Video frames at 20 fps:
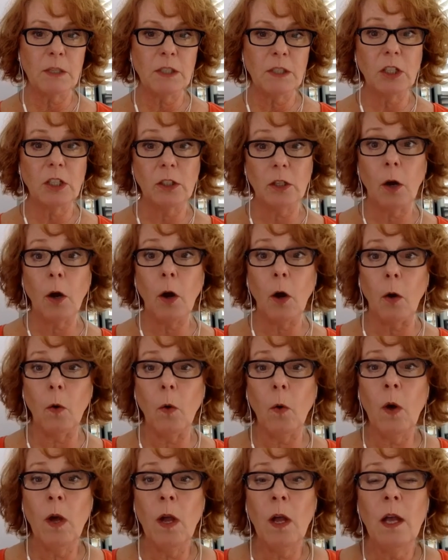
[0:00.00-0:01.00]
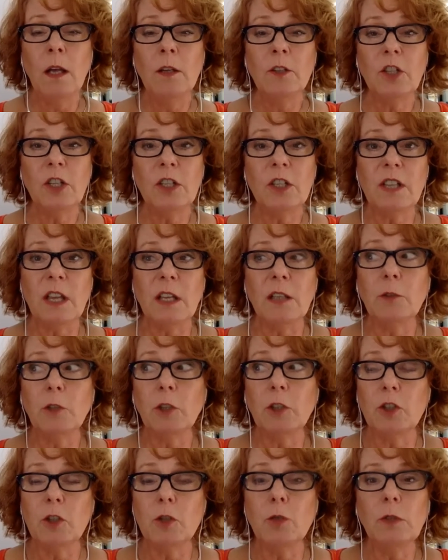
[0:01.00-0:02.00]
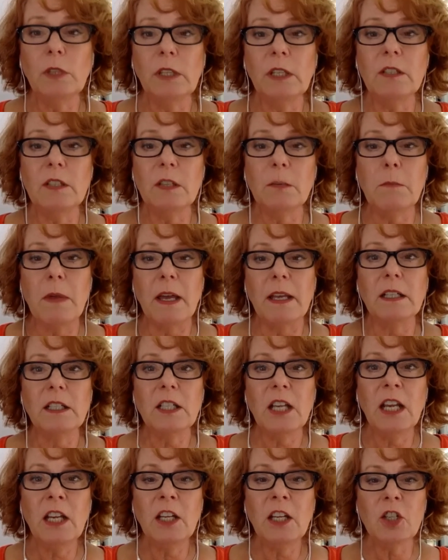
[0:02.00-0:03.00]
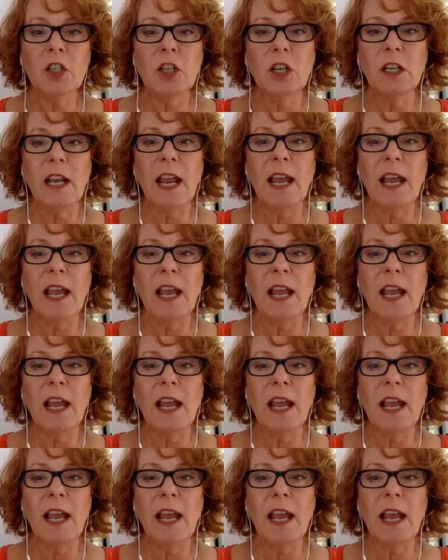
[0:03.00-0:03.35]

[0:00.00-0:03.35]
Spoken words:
to go, she said, could you lead some meditation?